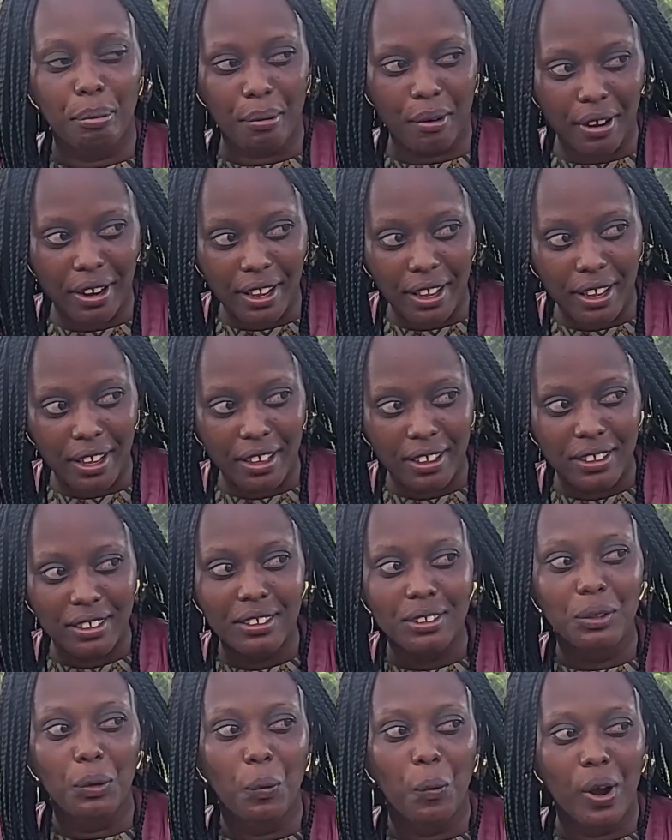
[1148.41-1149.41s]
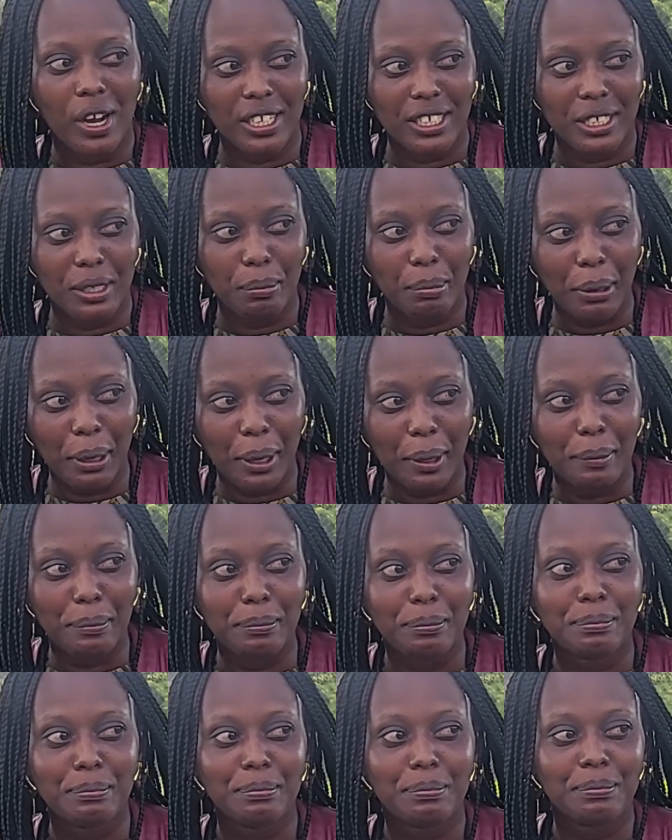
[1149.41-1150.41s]
Pray. Worship
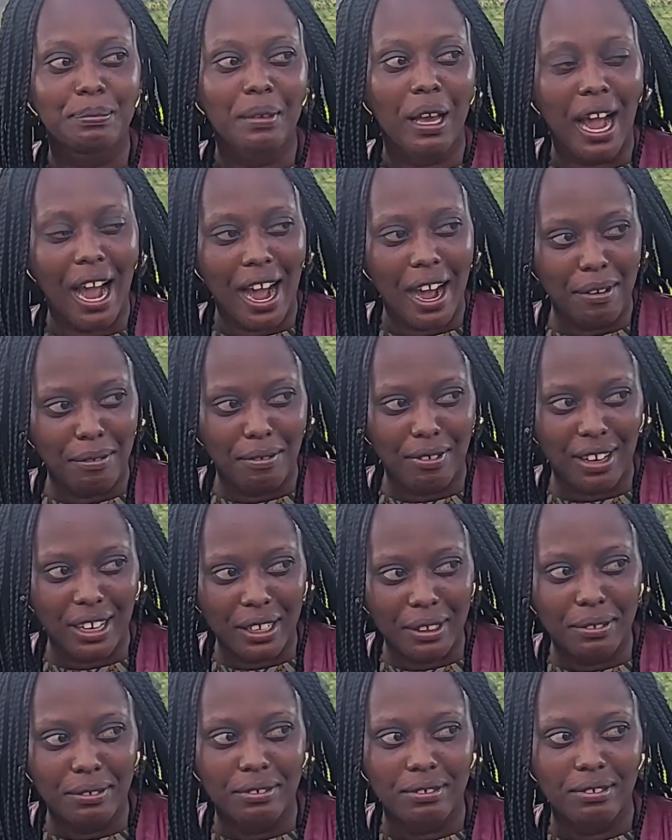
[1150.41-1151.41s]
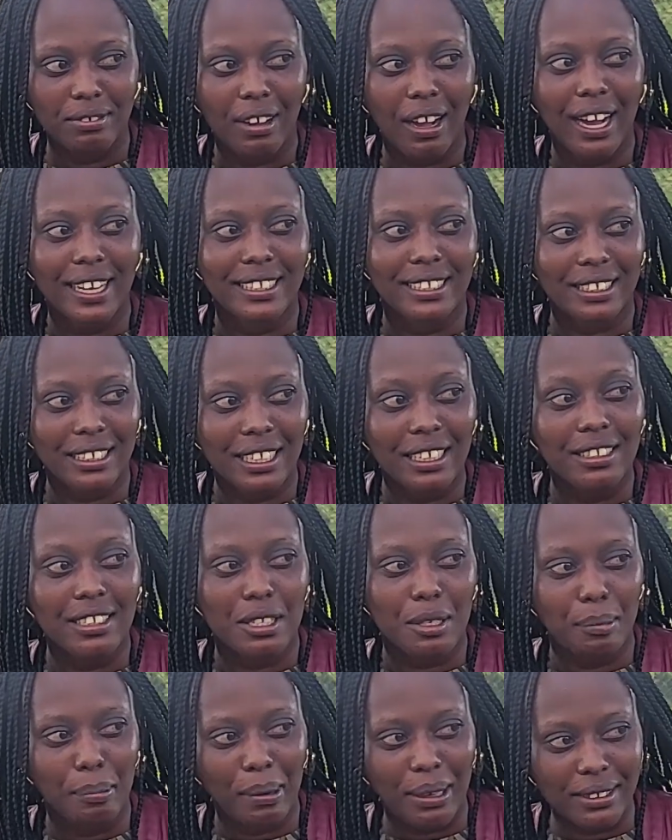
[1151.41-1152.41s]
Him. Have life at
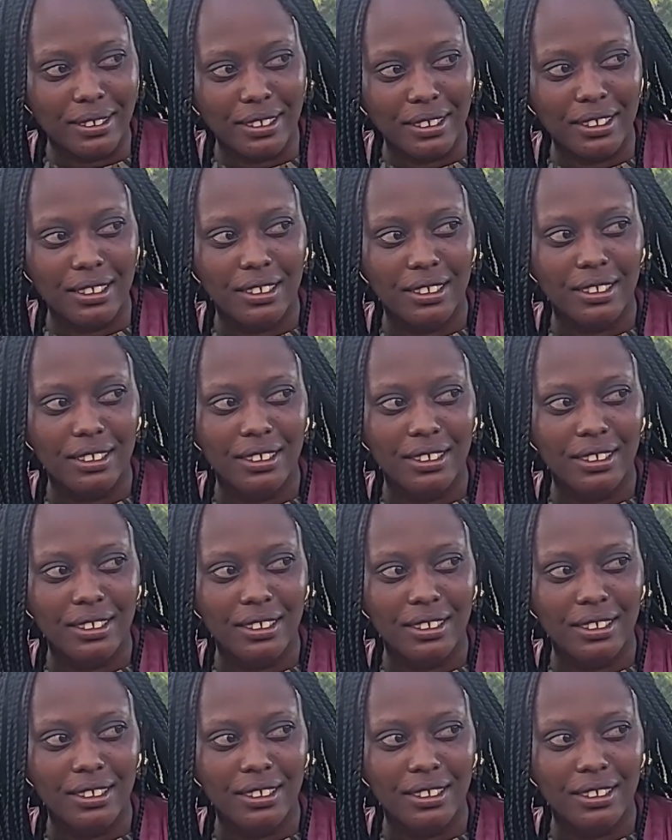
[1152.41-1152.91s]
its best.